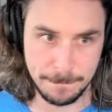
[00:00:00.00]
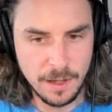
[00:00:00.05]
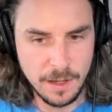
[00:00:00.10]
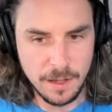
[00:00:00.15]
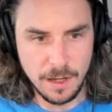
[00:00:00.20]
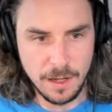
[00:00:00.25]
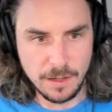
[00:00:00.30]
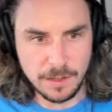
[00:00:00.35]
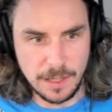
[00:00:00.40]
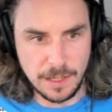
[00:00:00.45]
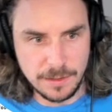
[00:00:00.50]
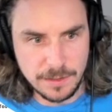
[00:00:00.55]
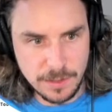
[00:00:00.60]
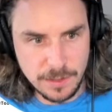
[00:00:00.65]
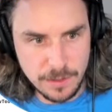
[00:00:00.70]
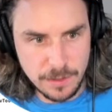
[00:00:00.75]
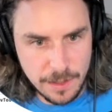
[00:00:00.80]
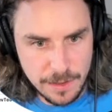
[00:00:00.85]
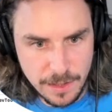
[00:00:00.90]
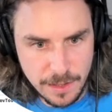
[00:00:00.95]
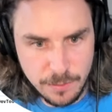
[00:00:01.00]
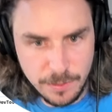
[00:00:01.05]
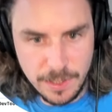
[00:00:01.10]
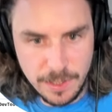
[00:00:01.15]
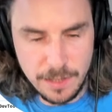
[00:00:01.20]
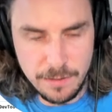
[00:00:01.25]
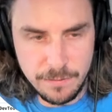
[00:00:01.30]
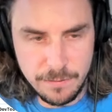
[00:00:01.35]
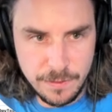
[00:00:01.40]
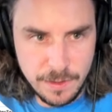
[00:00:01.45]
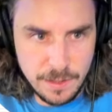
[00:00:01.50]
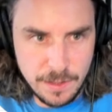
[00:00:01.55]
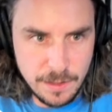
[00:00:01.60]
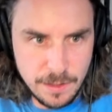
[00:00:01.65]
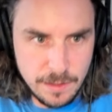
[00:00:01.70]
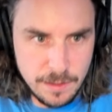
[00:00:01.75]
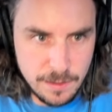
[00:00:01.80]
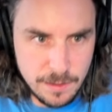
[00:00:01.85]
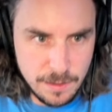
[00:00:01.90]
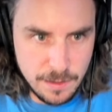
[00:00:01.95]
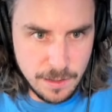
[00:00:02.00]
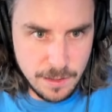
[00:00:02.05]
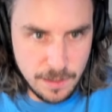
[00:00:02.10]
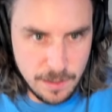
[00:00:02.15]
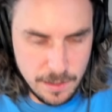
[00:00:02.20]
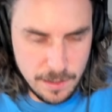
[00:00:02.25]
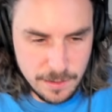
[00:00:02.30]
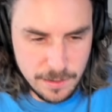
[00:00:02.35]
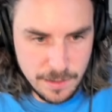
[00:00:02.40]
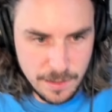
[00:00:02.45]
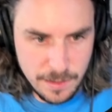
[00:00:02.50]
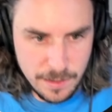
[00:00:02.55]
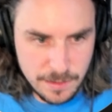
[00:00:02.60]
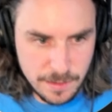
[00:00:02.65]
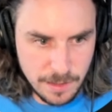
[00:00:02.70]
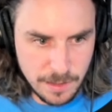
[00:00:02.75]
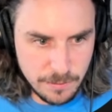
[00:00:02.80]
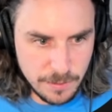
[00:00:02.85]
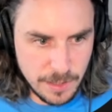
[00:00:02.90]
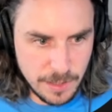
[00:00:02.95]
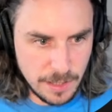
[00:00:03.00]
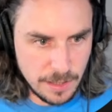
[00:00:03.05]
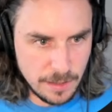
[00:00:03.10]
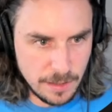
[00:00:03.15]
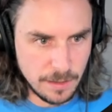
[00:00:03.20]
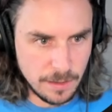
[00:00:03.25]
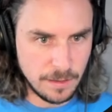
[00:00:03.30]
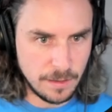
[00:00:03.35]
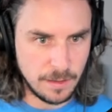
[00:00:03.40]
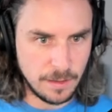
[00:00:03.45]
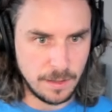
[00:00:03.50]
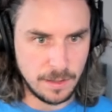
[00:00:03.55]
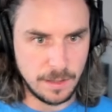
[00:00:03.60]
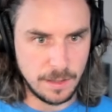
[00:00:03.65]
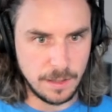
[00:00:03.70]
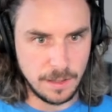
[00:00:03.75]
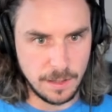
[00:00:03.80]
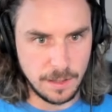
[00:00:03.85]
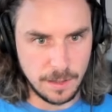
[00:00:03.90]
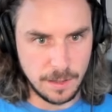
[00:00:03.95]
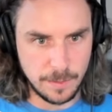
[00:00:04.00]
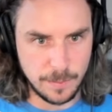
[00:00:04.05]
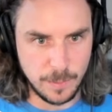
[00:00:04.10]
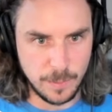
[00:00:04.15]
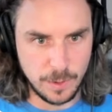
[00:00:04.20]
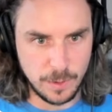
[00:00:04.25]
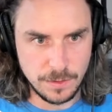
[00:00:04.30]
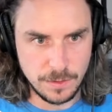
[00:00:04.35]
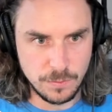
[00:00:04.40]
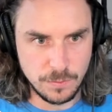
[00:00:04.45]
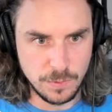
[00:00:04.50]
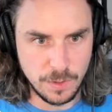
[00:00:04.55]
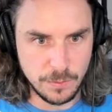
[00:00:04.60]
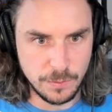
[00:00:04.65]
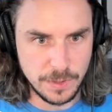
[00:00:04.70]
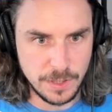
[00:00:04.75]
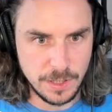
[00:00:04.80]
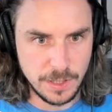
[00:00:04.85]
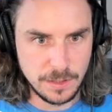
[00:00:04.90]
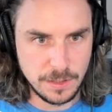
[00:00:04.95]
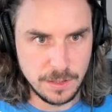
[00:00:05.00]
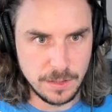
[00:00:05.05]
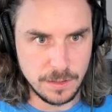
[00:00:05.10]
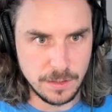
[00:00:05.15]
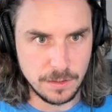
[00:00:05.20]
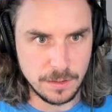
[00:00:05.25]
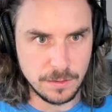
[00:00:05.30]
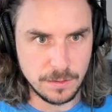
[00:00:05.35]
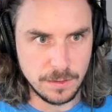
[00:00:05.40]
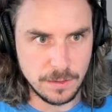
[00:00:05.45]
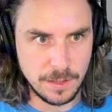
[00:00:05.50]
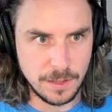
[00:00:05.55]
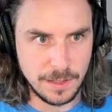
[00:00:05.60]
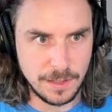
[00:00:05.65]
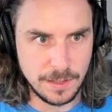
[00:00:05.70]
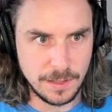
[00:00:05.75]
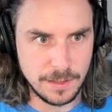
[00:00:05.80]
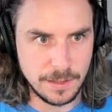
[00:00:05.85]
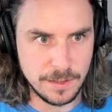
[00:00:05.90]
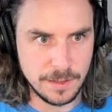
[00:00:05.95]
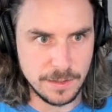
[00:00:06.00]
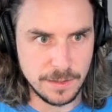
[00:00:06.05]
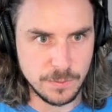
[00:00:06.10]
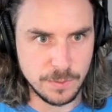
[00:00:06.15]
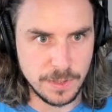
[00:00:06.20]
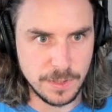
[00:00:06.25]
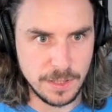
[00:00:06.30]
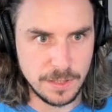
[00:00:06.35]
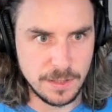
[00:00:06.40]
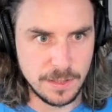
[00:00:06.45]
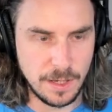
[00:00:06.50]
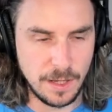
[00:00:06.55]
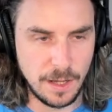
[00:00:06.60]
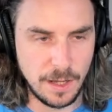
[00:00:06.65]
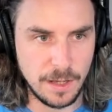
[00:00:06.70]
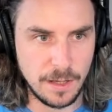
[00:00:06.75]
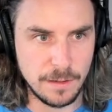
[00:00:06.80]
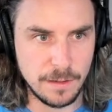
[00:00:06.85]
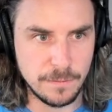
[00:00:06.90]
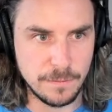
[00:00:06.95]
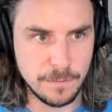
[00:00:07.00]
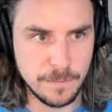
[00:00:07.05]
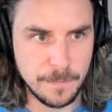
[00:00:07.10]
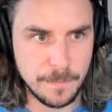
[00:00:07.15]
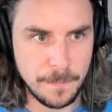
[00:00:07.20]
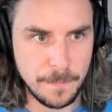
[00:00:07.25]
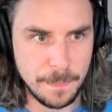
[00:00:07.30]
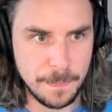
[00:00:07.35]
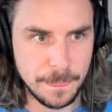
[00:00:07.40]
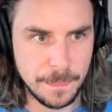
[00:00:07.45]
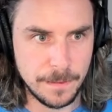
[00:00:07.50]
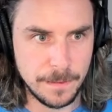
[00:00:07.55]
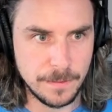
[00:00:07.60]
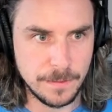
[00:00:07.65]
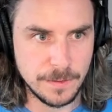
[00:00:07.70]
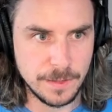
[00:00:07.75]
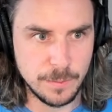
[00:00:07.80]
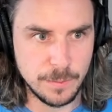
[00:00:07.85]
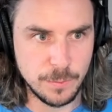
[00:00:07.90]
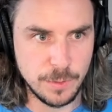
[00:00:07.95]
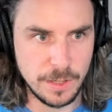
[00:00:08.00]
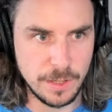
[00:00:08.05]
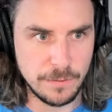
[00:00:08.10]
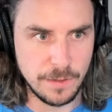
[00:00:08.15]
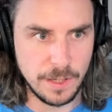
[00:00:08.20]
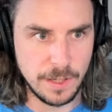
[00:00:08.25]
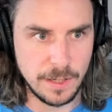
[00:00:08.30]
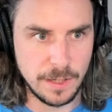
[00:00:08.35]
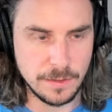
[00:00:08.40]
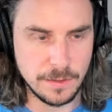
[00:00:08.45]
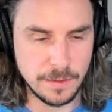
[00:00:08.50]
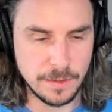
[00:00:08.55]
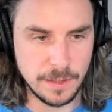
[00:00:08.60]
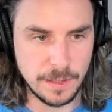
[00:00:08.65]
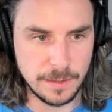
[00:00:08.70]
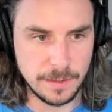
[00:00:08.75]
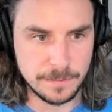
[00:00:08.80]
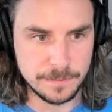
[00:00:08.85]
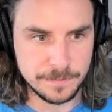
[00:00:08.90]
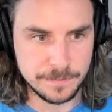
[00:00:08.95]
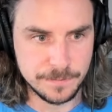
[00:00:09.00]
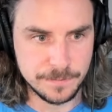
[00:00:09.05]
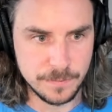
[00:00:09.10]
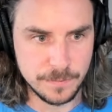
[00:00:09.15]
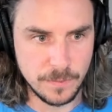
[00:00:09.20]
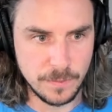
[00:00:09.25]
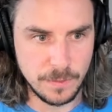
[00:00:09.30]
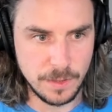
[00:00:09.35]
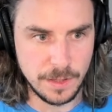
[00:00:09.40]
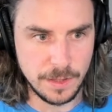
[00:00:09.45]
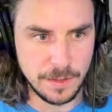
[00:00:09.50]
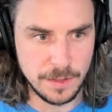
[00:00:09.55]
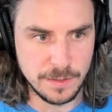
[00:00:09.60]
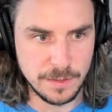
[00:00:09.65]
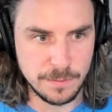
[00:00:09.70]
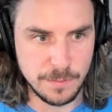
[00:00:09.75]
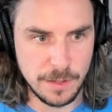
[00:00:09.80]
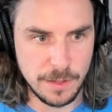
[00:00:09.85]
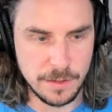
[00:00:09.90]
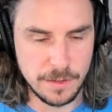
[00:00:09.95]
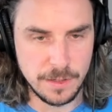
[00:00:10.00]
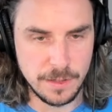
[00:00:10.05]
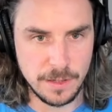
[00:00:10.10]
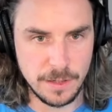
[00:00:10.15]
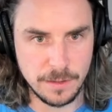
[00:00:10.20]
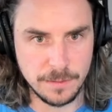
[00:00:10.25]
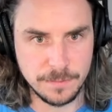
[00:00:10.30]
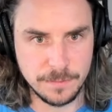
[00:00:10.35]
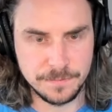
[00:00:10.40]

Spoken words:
Okay, so I think we have the context that we need. What we need to do is we need to have some way of handling in this method here